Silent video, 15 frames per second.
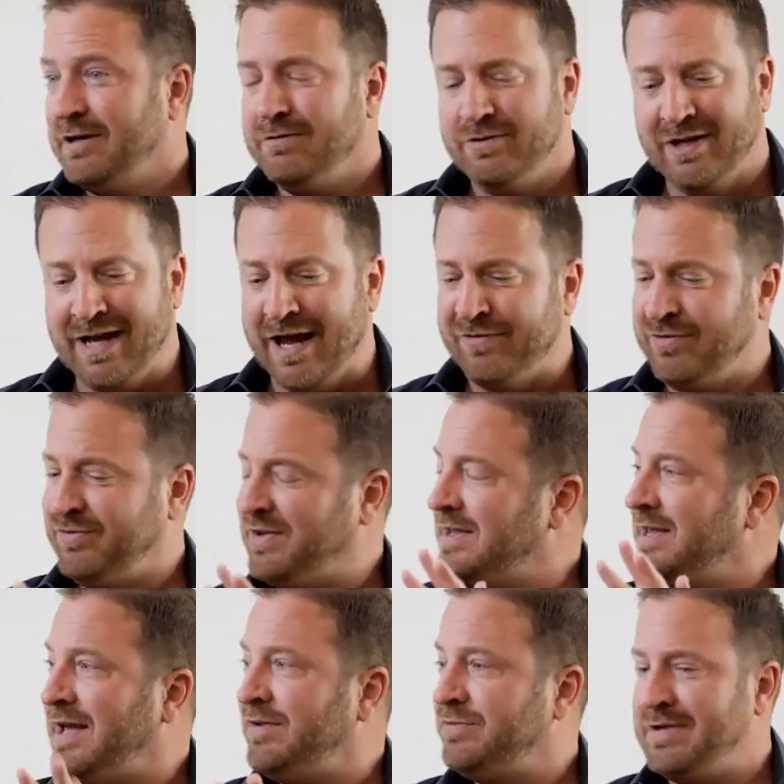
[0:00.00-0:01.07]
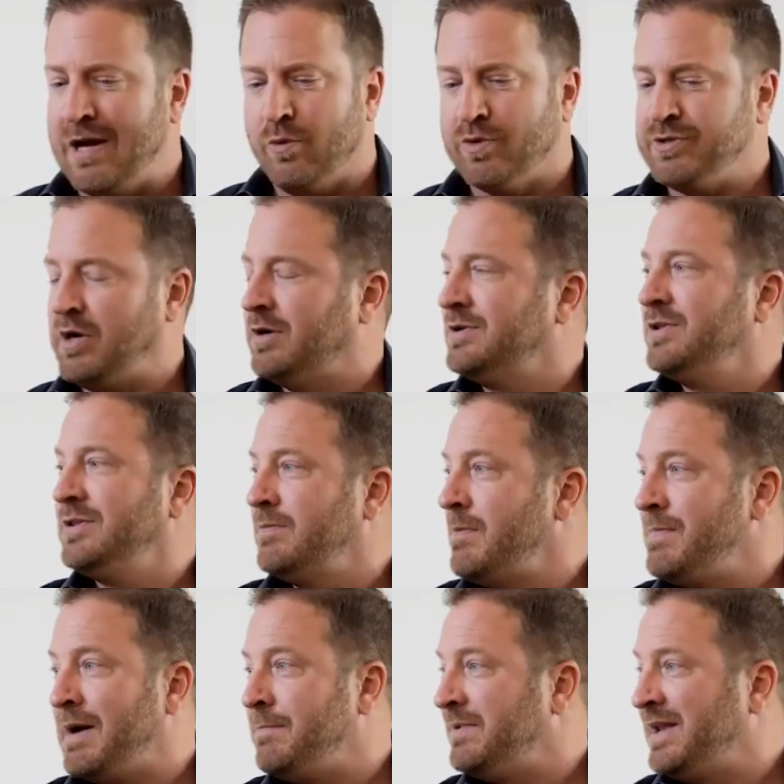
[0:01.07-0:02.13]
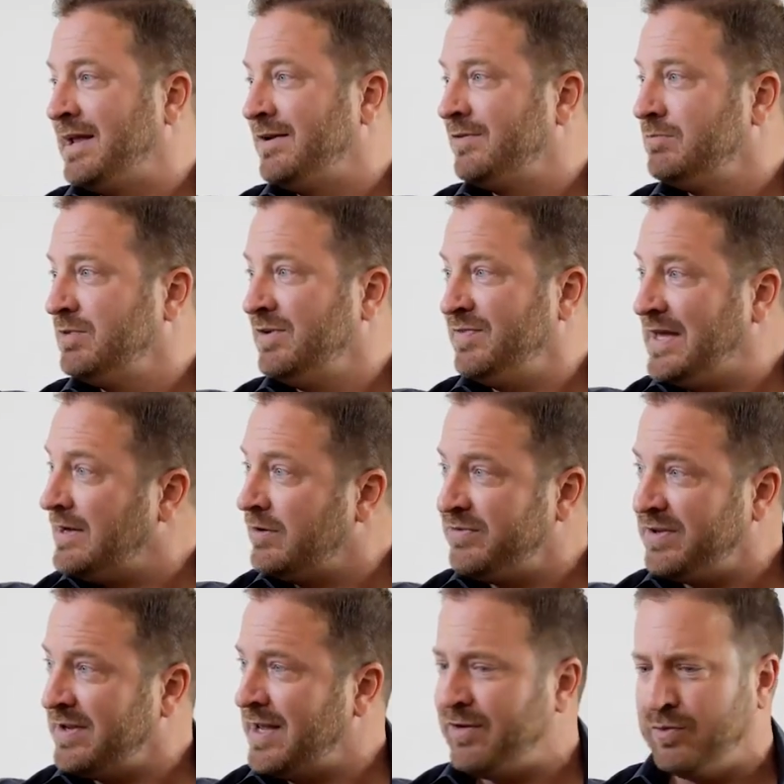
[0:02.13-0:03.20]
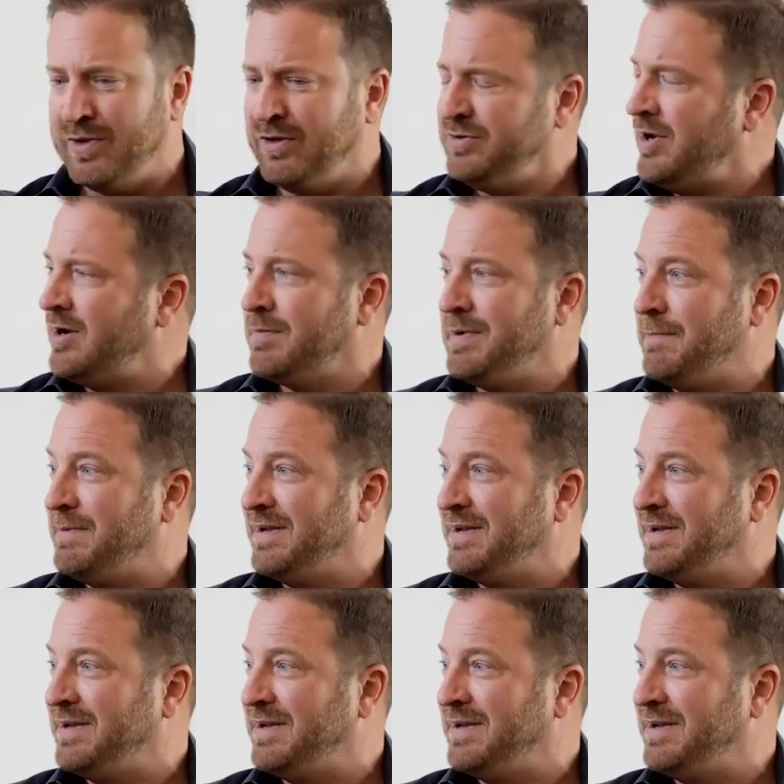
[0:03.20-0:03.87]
The guys who say yes, now we're talking to them about bananas. But if they don't say yes, we don't talk about it.